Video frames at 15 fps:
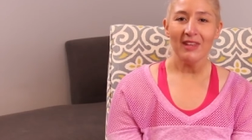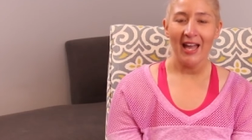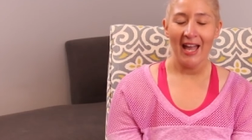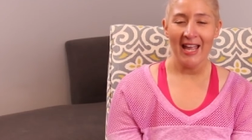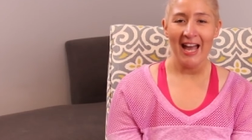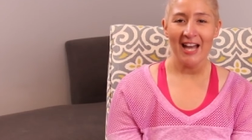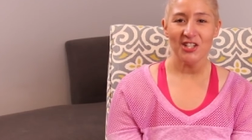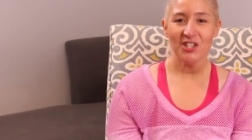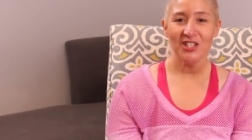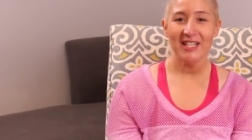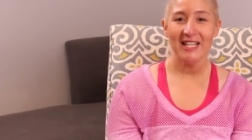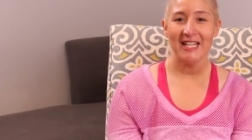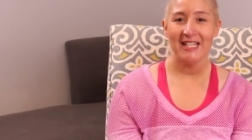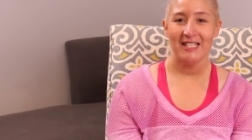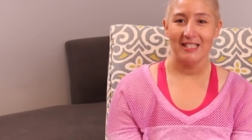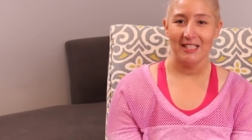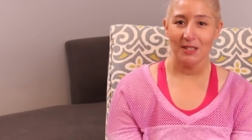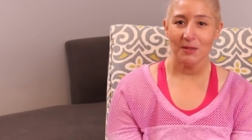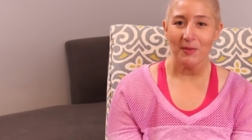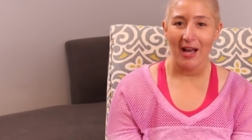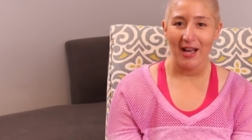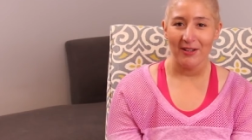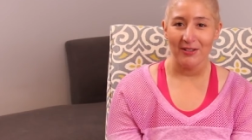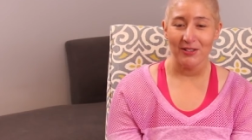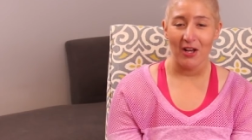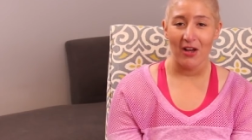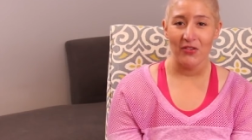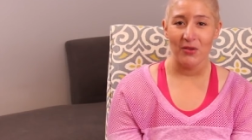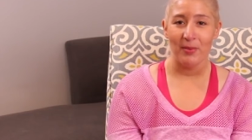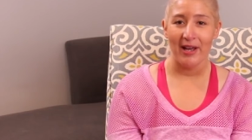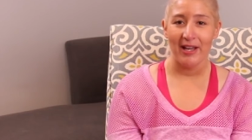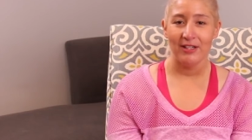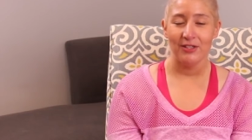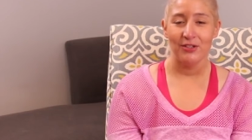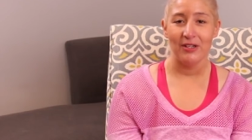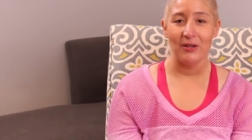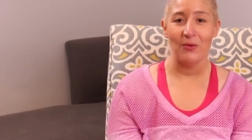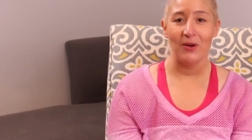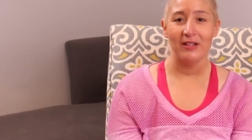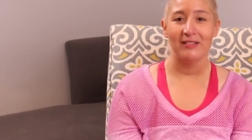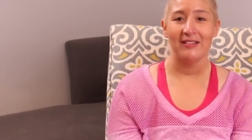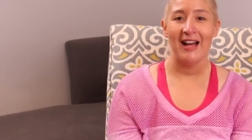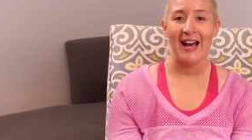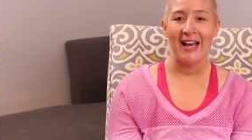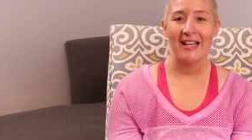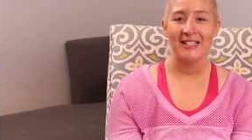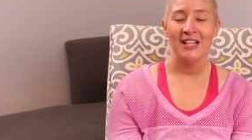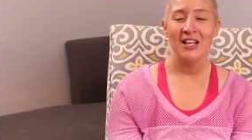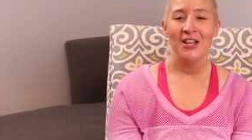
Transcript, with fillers: I actually hit six miles on the bike during one class.